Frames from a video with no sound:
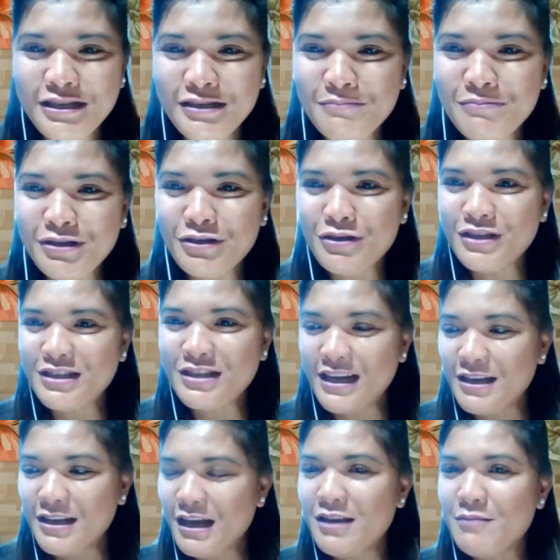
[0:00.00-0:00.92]
Because
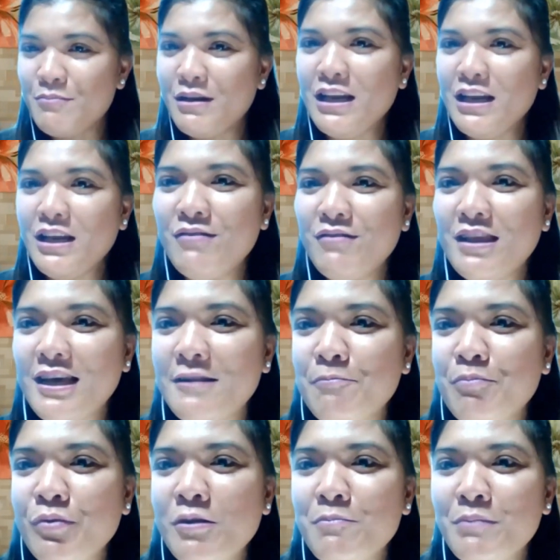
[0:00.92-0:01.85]
I believe that
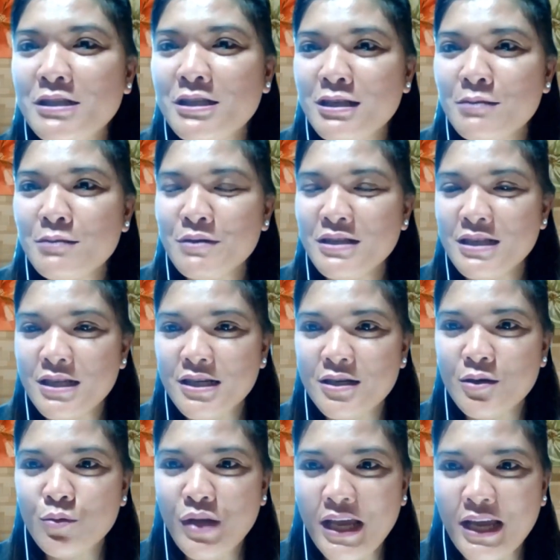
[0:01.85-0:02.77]
the participants here we